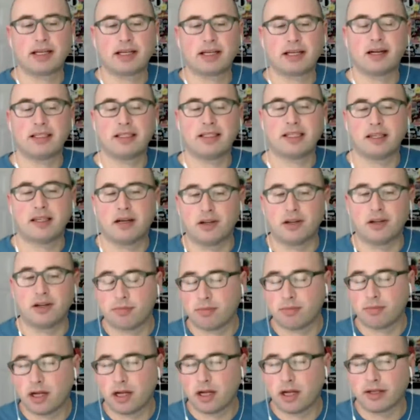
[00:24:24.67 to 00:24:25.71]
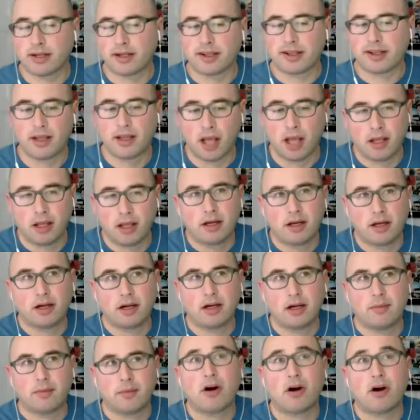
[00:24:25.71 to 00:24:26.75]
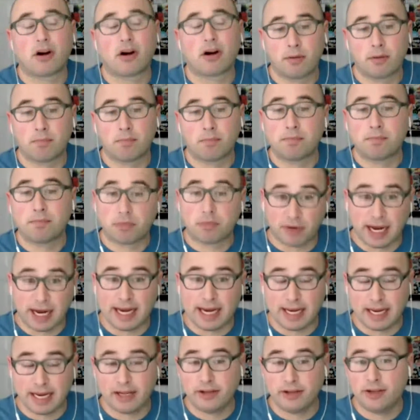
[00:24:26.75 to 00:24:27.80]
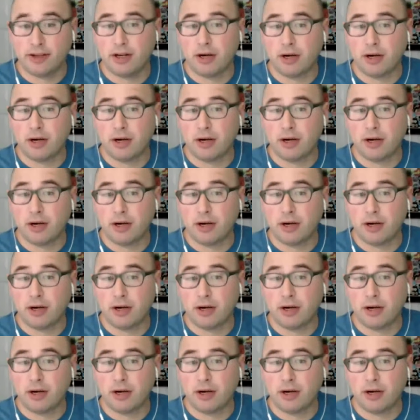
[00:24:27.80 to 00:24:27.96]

the content on your blog um, are branding.